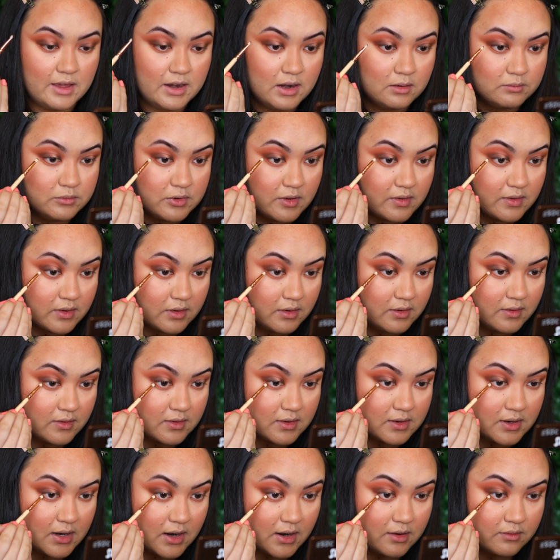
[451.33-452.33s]
And I'm just going to
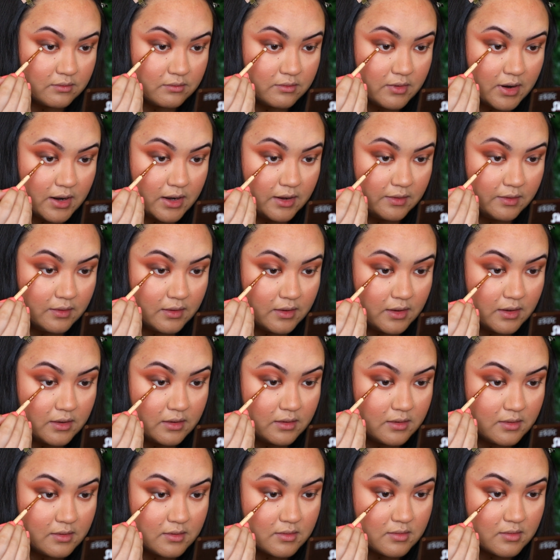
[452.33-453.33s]
start running
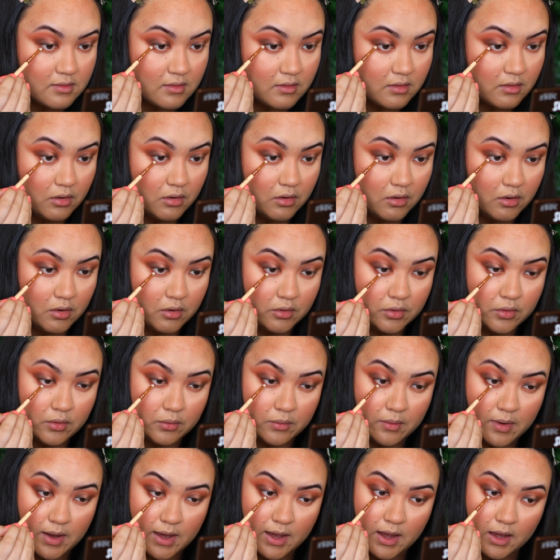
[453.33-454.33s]
this all the
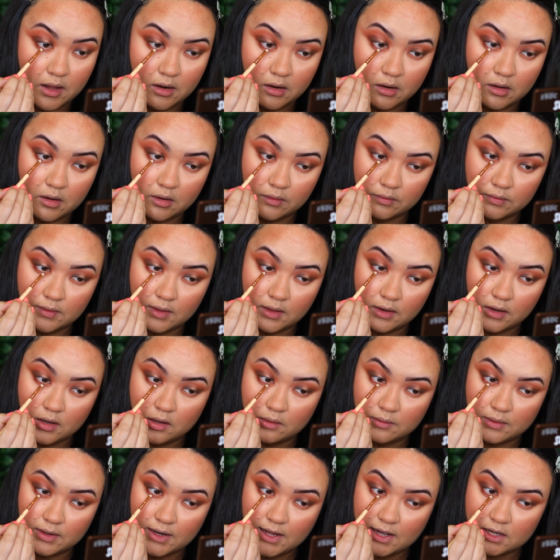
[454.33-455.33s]
way along the
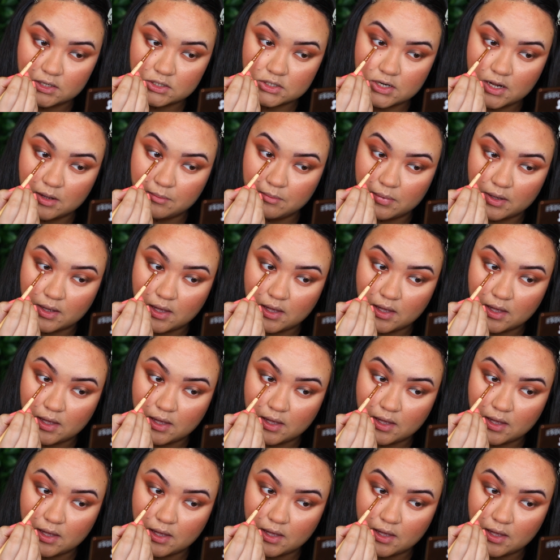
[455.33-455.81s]
lower lash line,